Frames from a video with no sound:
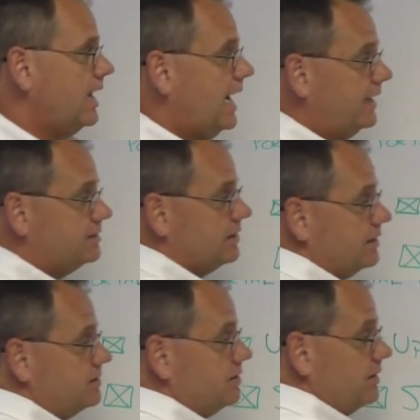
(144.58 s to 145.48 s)

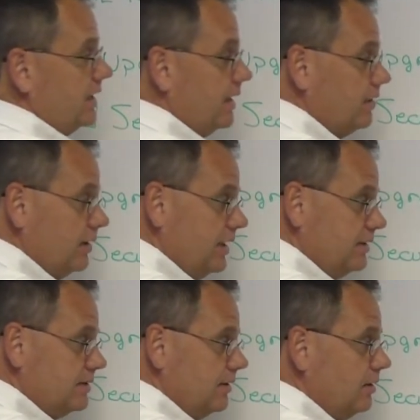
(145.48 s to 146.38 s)
access to the
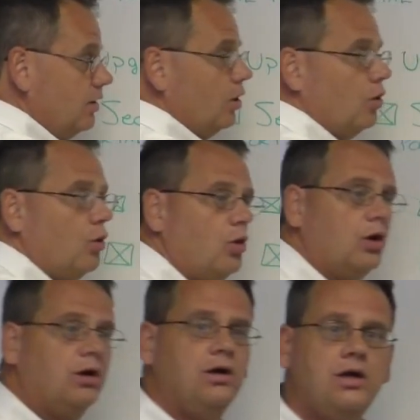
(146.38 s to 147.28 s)
internet
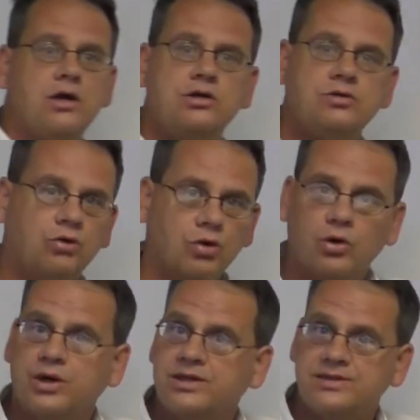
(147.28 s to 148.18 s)
or your
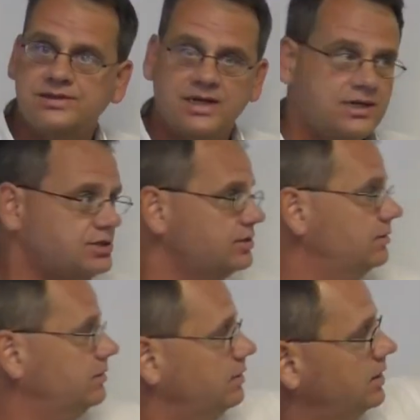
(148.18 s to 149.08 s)

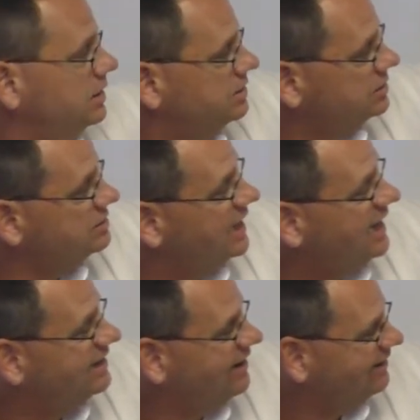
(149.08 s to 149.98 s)
organization does
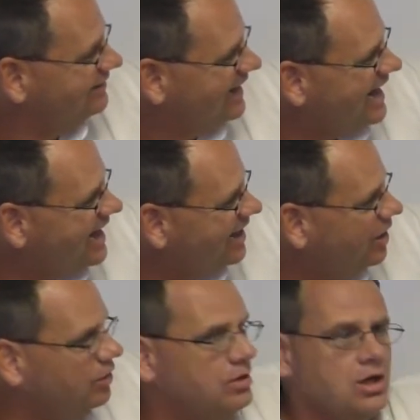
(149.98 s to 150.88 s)
not
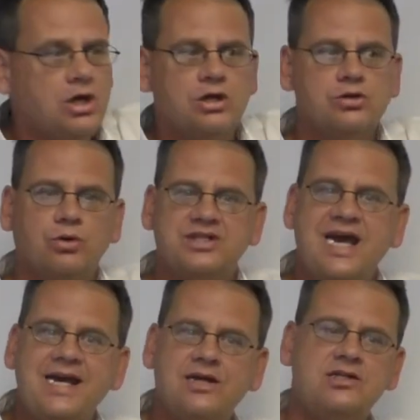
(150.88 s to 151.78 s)
allow your
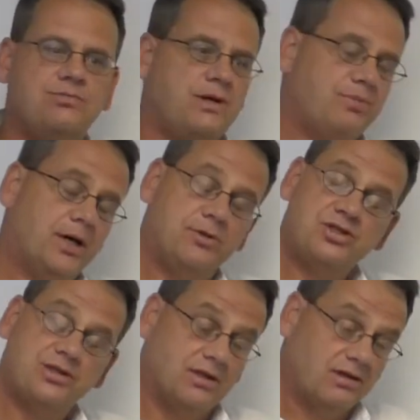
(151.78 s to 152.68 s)
data to be
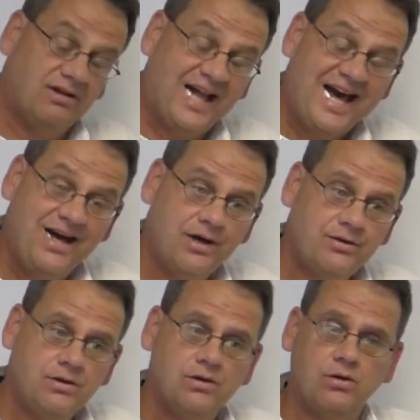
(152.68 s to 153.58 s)
published in the
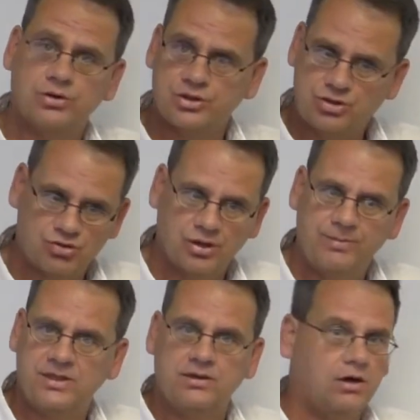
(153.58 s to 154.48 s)
cloud or
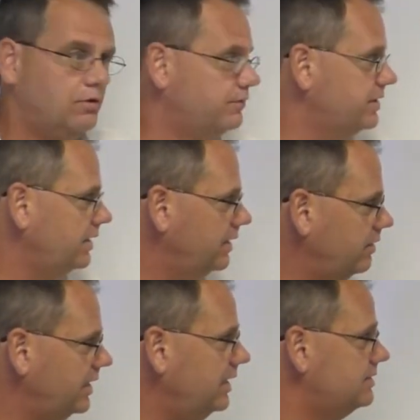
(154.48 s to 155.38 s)
distributed over the
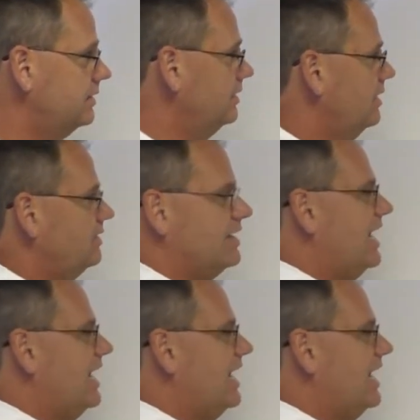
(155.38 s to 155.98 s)
internet, then